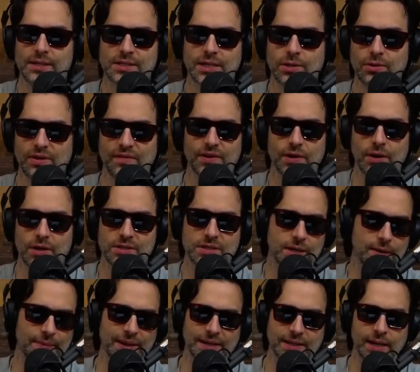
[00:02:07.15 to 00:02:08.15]
He's like, "You live in
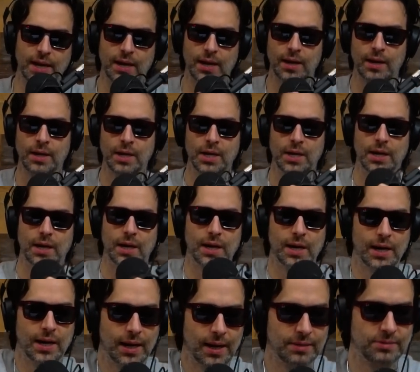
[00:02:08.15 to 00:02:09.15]
Austin?" I'm like, "Nah, uh,
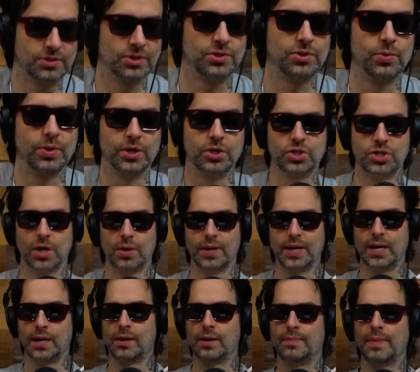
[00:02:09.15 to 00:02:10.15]
I'm just doing a show
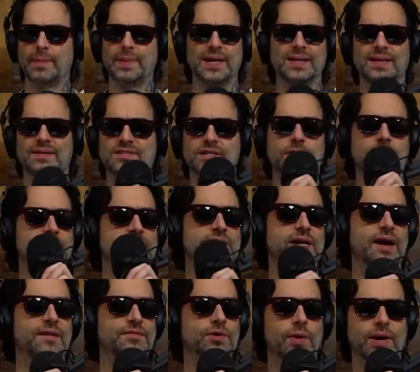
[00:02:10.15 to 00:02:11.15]
here, and maybe he lives in Austin.
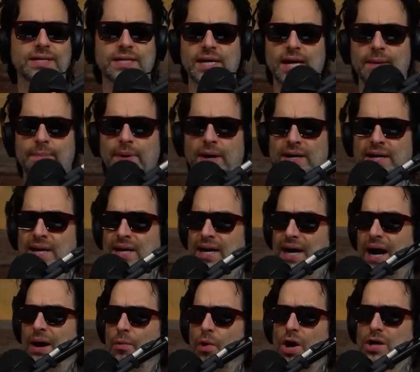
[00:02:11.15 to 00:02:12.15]
I have no idea." But
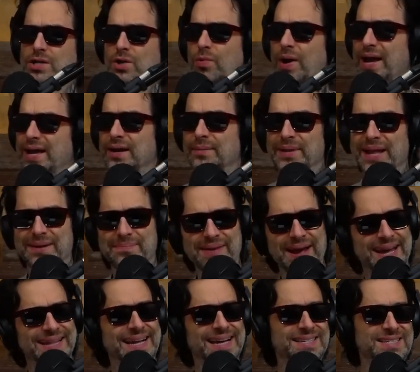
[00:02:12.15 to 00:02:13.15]
I walked away, and I'm like,
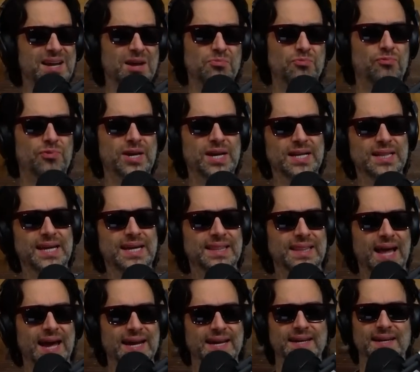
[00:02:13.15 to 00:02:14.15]
"Man, that's a really
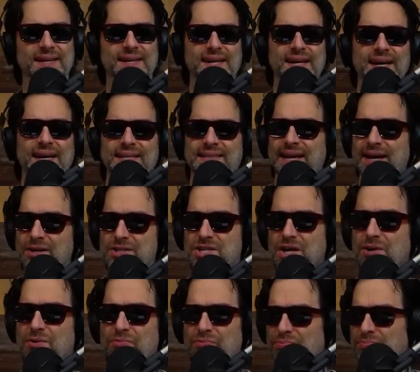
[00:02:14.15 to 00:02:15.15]
like." There's
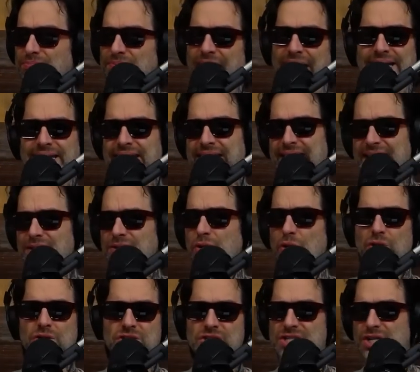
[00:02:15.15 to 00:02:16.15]
a like he
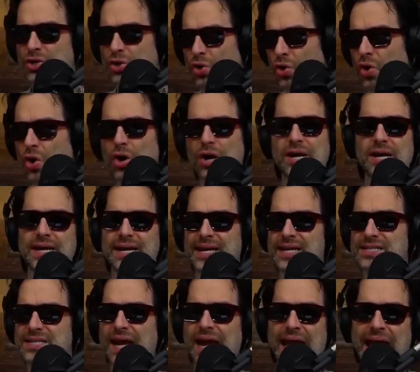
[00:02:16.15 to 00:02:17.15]
looks good.
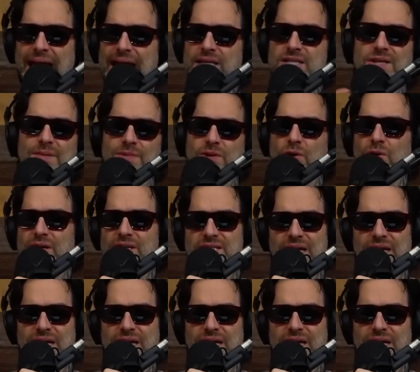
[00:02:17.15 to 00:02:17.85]
He's a handsome dude.